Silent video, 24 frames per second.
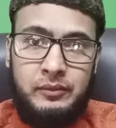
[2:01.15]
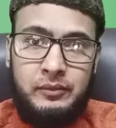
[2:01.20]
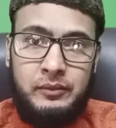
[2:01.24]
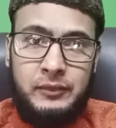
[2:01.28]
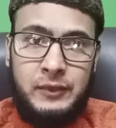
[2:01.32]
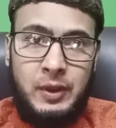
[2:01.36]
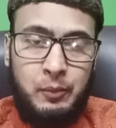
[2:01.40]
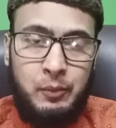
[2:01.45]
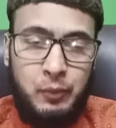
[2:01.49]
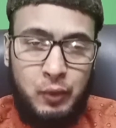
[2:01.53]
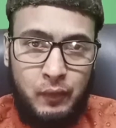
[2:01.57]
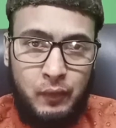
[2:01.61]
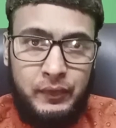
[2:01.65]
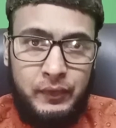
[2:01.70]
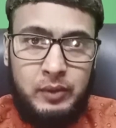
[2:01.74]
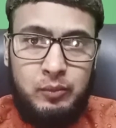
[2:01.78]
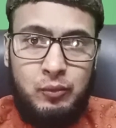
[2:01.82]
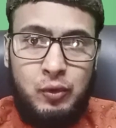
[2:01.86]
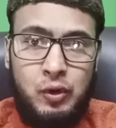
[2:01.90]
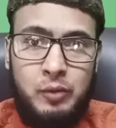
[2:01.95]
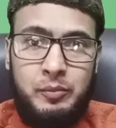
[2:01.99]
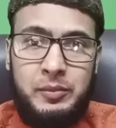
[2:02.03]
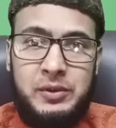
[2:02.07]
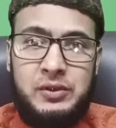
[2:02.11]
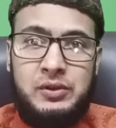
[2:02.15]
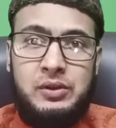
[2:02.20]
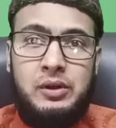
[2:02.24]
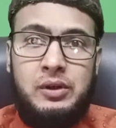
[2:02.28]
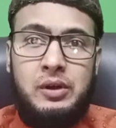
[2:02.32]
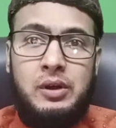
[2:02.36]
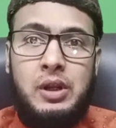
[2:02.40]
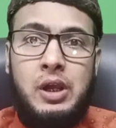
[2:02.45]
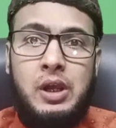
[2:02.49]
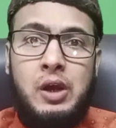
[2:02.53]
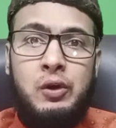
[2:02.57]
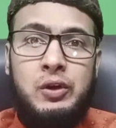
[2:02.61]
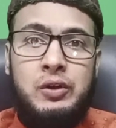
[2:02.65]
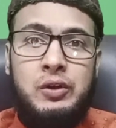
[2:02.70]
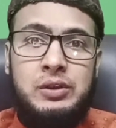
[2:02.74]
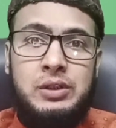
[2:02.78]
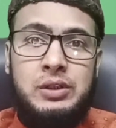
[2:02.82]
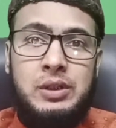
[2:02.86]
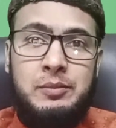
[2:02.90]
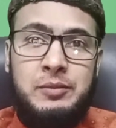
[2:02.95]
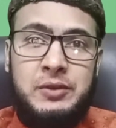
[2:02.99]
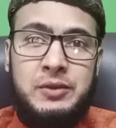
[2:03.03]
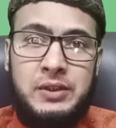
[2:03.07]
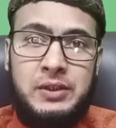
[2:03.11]
The Prophet Muhammad
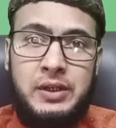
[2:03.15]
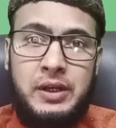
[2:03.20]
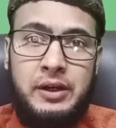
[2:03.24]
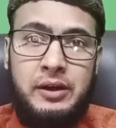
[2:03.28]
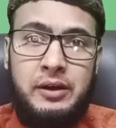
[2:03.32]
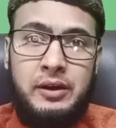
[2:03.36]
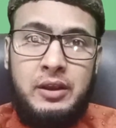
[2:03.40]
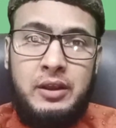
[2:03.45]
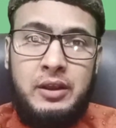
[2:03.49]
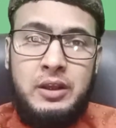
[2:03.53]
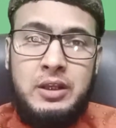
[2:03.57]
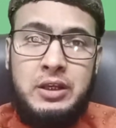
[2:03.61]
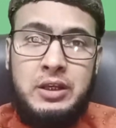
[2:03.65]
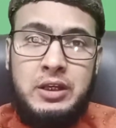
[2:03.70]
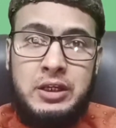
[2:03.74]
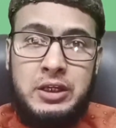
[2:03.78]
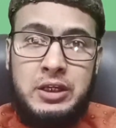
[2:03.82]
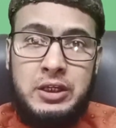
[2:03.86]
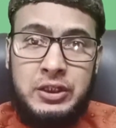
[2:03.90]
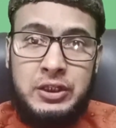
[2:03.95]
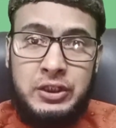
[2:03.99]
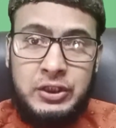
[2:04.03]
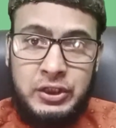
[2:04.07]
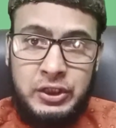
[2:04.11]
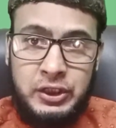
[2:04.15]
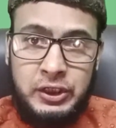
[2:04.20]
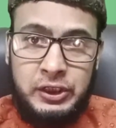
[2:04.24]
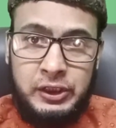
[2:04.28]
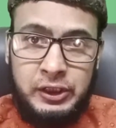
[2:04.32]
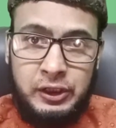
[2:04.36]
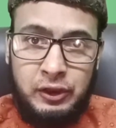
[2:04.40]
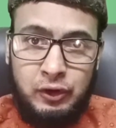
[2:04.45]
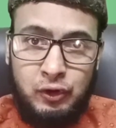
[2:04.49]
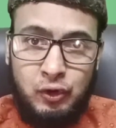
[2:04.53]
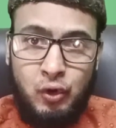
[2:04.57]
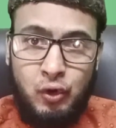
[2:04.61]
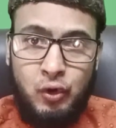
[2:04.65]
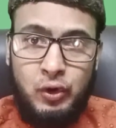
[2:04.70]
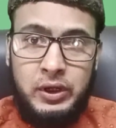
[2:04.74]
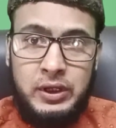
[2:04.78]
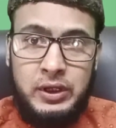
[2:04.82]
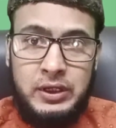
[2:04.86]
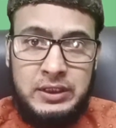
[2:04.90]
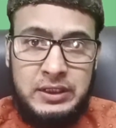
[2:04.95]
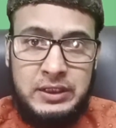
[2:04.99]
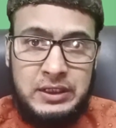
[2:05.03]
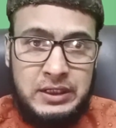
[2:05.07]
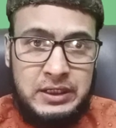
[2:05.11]
said, "Seeking
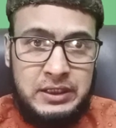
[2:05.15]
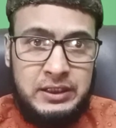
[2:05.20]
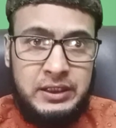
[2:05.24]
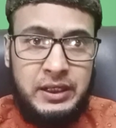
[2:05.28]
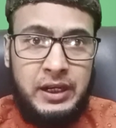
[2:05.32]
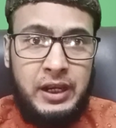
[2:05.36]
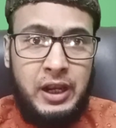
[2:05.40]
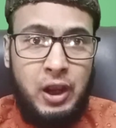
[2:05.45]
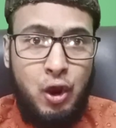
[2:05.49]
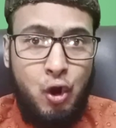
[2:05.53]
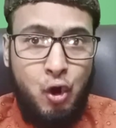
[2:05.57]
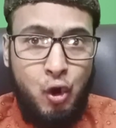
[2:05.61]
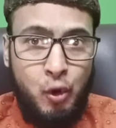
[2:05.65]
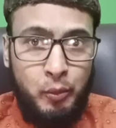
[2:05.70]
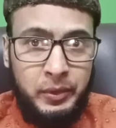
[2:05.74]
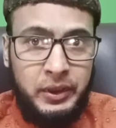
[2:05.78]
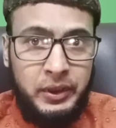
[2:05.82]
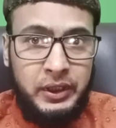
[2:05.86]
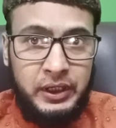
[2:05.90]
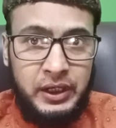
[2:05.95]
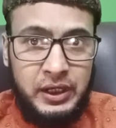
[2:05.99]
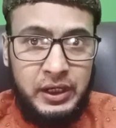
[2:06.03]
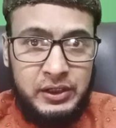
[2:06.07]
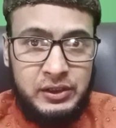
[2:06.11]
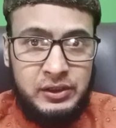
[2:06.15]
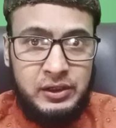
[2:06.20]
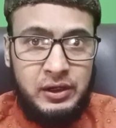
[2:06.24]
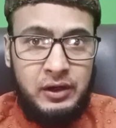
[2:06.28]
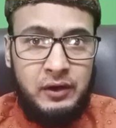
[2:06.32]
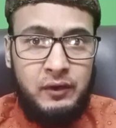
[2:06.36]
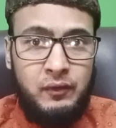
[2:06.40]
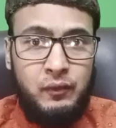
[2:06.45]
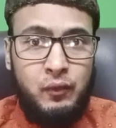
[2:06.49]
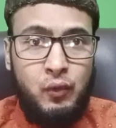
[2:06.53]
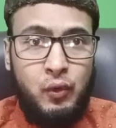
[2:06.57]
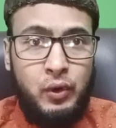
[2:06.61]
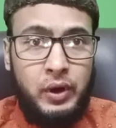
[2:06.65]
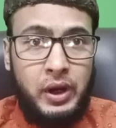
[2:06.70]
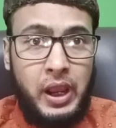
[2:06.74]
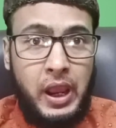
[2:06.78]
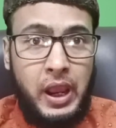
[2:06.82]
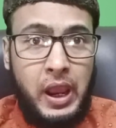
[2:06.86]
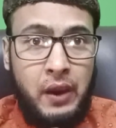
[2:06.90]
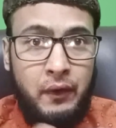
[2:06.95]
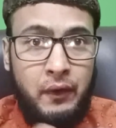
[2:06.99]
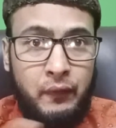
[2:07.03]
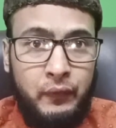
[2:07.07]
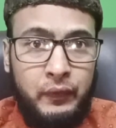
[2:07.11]
knowledge is an obligation for
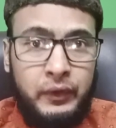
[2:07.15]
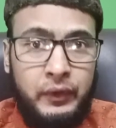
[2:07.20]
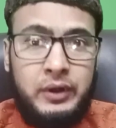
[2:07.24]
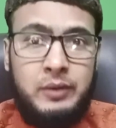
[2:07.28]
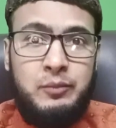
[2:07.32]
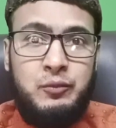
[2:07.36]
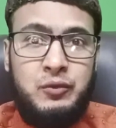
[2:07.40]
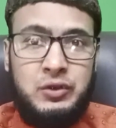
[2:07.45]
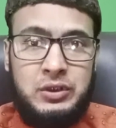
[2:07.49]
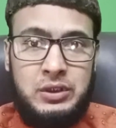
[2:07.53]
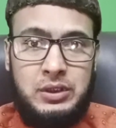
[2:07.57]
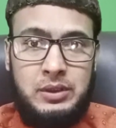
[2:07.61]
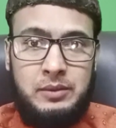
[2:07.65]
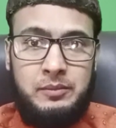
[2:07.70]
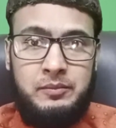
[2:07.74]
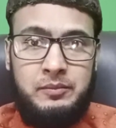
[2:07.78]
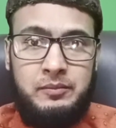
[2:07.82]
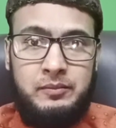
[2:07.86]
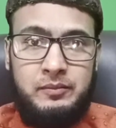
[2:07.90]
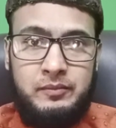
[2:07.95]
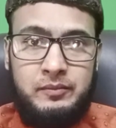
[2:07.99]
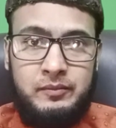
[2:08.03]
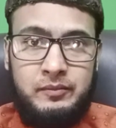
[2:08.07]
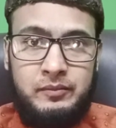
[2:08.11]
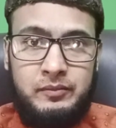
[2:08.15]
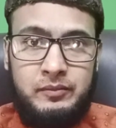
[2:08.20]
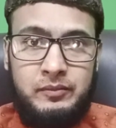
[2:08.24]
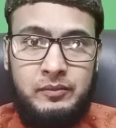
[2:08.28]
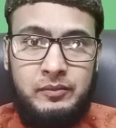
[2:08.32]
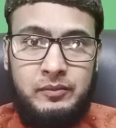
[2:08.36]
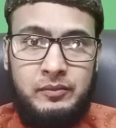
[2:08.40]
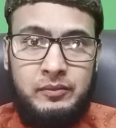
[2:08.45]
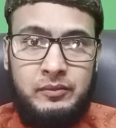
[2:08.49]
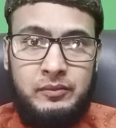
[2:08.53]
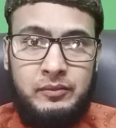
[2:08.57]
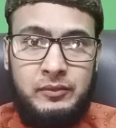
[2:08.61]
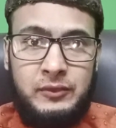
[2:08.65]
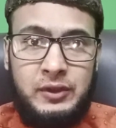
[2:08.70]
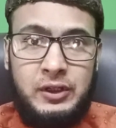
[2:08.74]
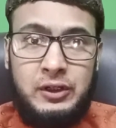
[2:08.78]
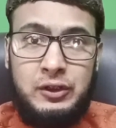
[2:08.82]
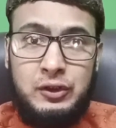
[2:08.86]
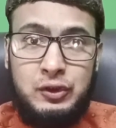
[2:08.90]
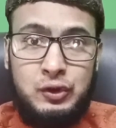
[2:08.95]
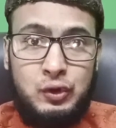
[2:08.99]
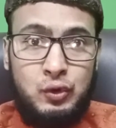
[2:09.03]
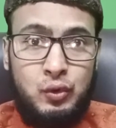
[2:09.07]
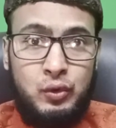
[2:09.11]
every Muslim." There
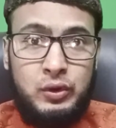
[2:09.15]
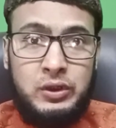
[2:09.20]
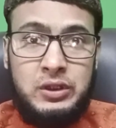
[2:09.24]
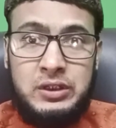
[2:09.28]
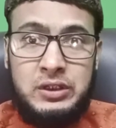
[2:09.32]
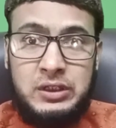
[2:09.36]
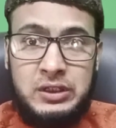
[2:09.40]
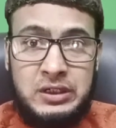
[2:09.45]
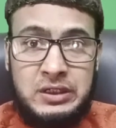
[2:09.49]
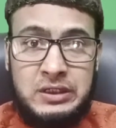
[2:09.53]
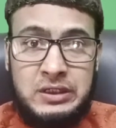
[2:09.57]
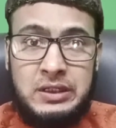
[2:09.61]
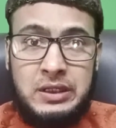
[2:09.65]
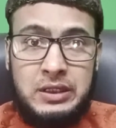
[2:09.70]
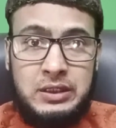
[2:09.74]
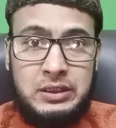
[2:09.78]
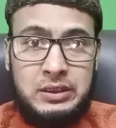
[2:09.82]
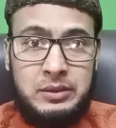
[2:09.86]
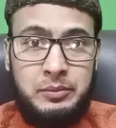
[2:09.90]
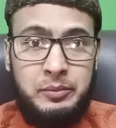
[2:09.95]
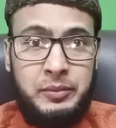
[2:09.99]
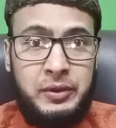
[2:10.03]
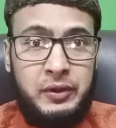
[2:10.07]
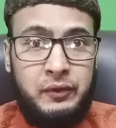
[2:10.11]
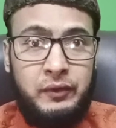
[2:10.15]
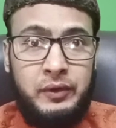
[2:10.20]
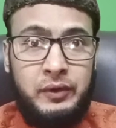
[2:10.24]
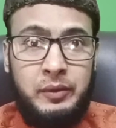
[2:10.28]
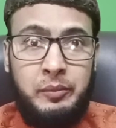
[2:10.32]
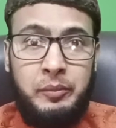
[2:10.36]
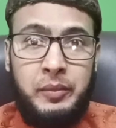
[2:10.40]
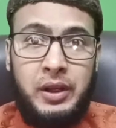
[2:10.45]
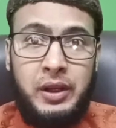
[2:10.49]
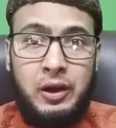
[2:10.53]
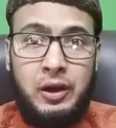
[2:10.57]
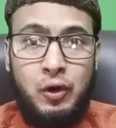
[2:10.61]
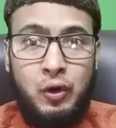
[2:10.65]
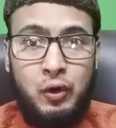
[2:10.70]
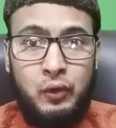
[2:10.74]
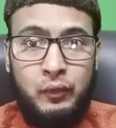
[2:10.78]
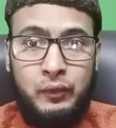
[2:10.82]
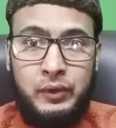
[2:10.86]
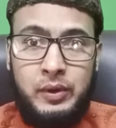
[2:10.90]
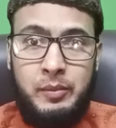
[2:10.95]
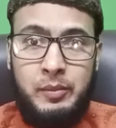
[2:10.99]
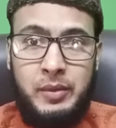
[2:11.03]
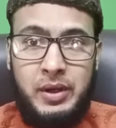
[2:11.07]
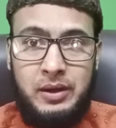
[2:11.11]
is no distinctions between male or
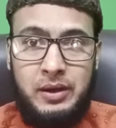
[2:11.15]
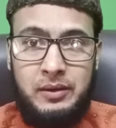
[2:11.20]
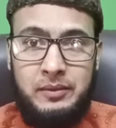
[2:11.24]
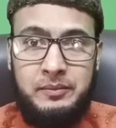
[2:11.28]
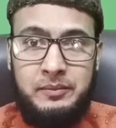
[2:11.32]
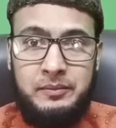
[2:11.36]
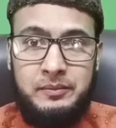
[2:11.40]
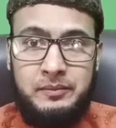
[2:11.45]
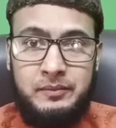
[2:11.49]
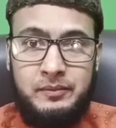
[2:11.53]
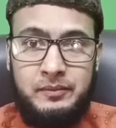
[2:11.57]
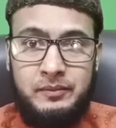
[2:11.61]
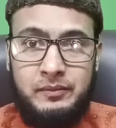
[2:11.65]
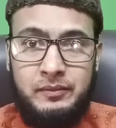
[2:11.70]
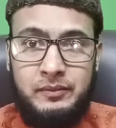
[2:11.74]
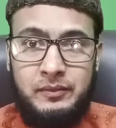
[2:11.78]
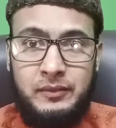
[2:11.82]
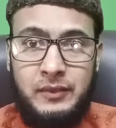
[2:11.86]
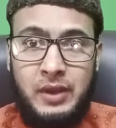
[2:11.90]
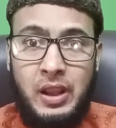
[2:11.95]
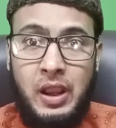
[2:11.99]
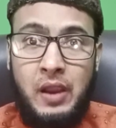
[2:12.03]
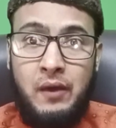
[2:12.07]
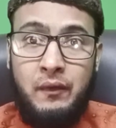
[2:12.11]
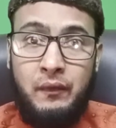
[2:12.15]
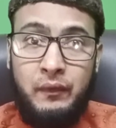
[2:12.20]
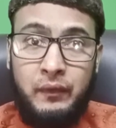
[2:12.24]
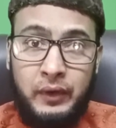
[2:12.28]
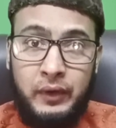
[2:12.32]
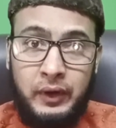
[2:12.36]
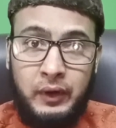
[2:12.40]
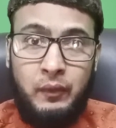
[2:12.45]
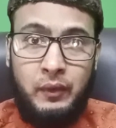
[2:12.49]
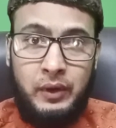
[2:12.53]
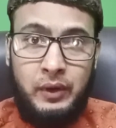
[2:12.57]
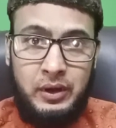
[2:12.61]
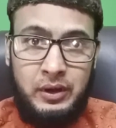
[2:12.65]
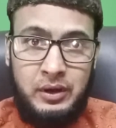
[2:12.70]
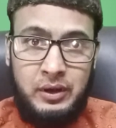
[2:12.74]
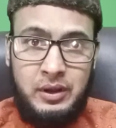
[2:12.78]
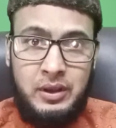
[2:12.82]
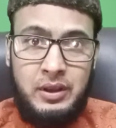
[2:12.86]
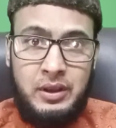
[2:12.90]
female. Everyone